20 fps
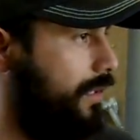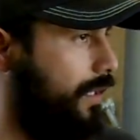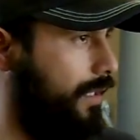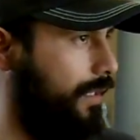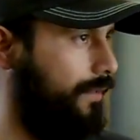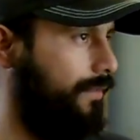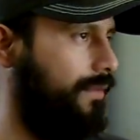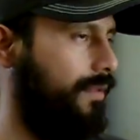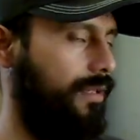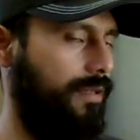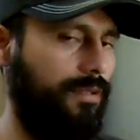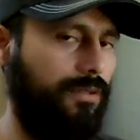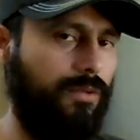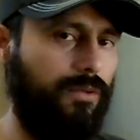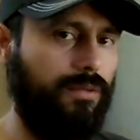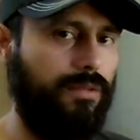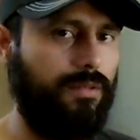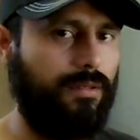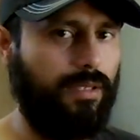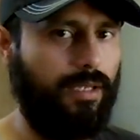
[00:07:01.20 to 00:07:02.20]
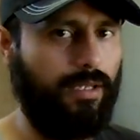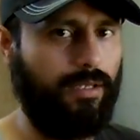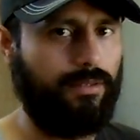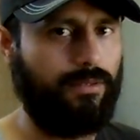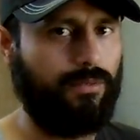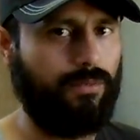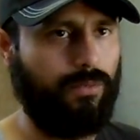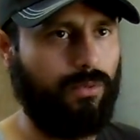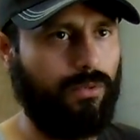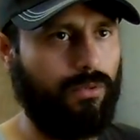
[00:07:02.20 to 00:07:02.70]
tanks. Now these holding tanks
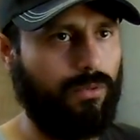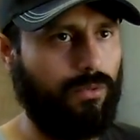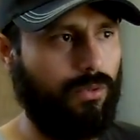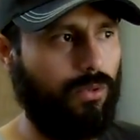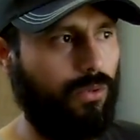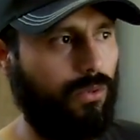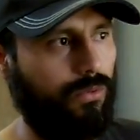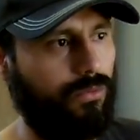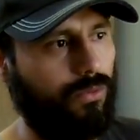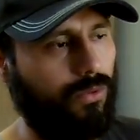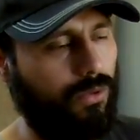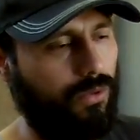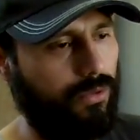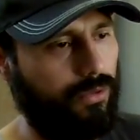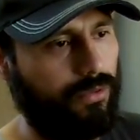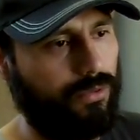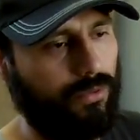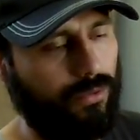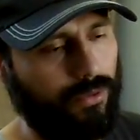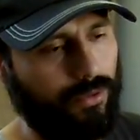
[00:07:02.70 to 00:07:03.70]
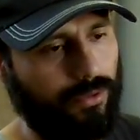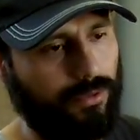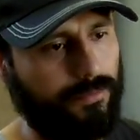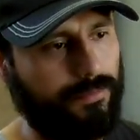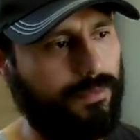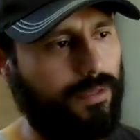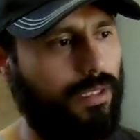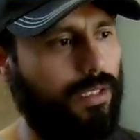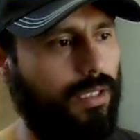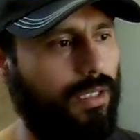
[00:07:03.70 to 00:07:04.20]
will hold all your oil.
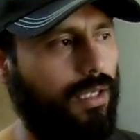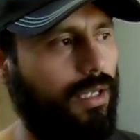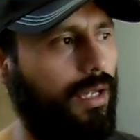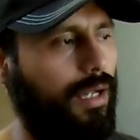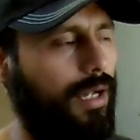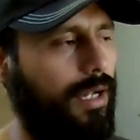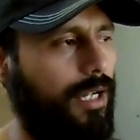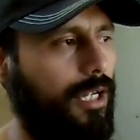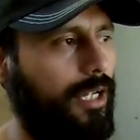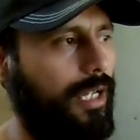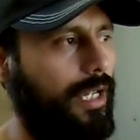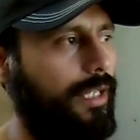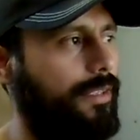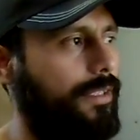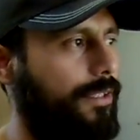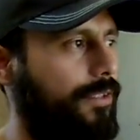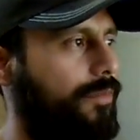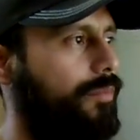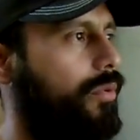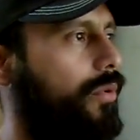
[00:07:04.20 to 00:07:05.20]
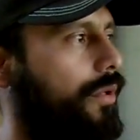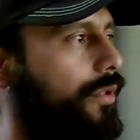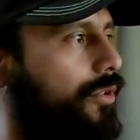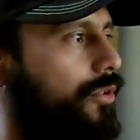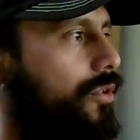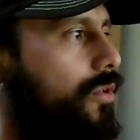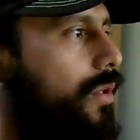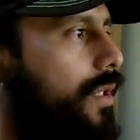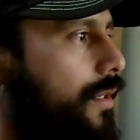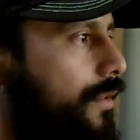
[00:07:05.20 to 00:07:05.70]
At this point,
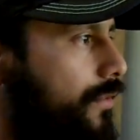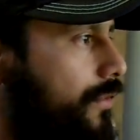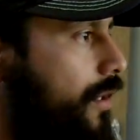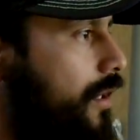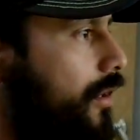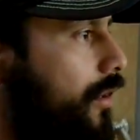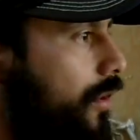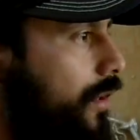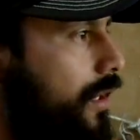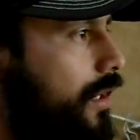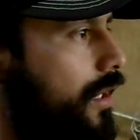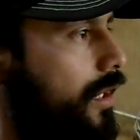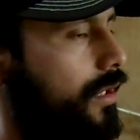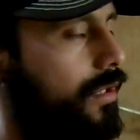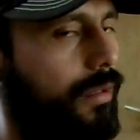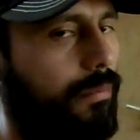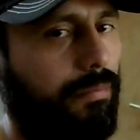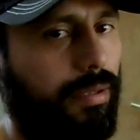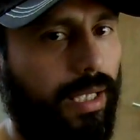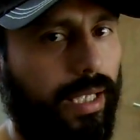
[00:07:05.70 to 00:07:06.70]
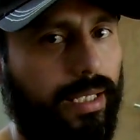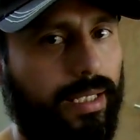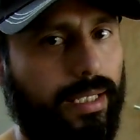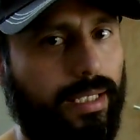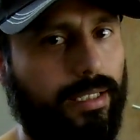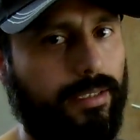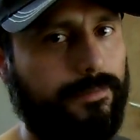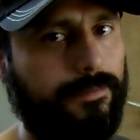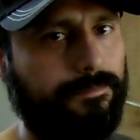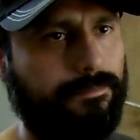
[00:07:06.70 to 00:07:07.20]
you can start looking into
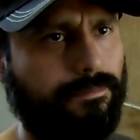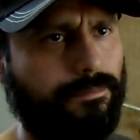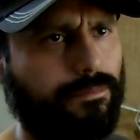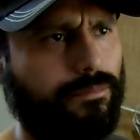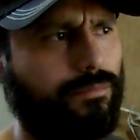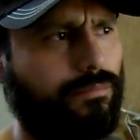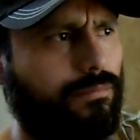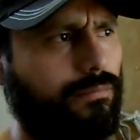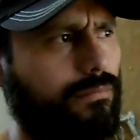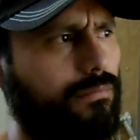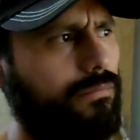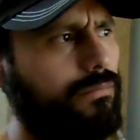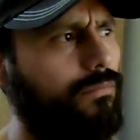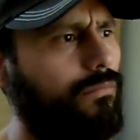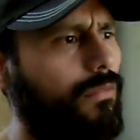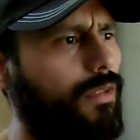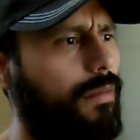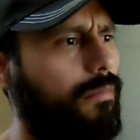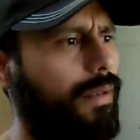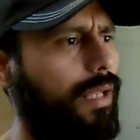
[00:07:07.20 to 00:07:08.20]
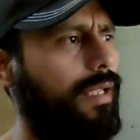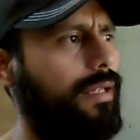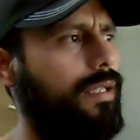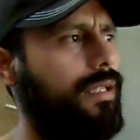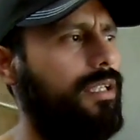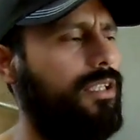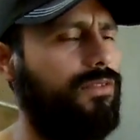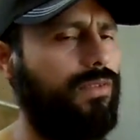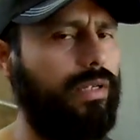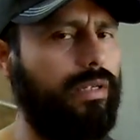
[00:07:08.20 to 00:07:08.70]
blending. Blending
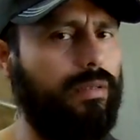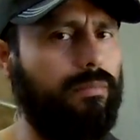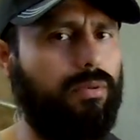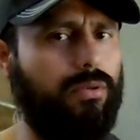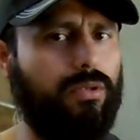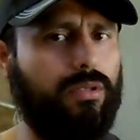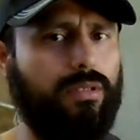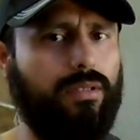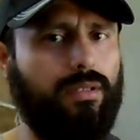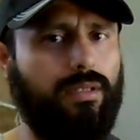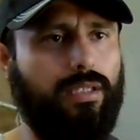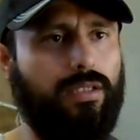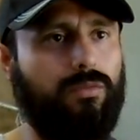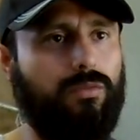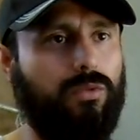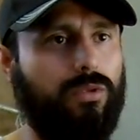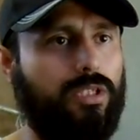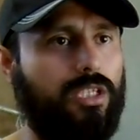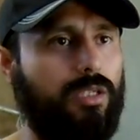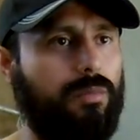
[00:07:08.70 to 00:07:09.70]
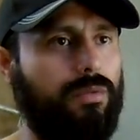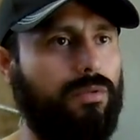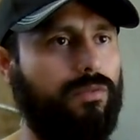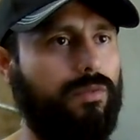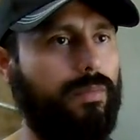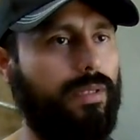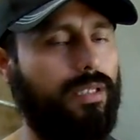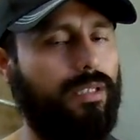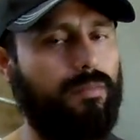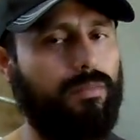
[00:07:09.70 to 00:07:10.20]
is very important. It will keep you
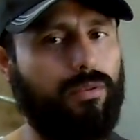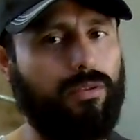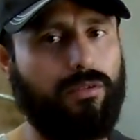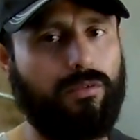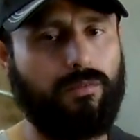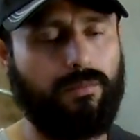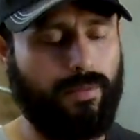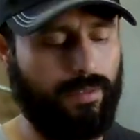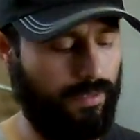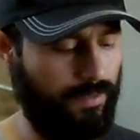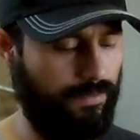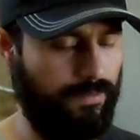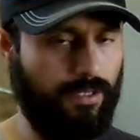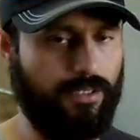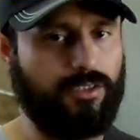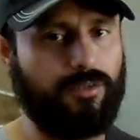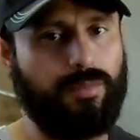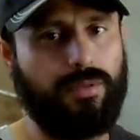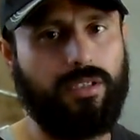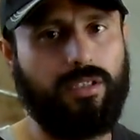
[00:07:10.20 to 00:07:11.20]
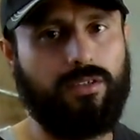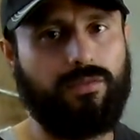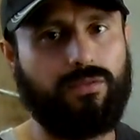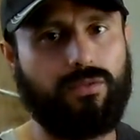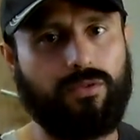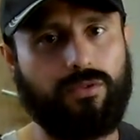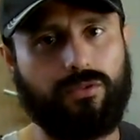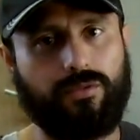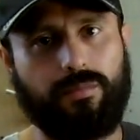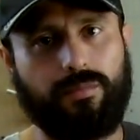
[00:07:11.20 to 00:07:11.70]
from getting pulled over by the CHP
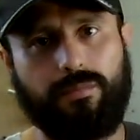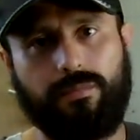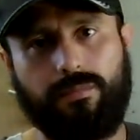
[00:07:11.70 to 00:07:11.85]
for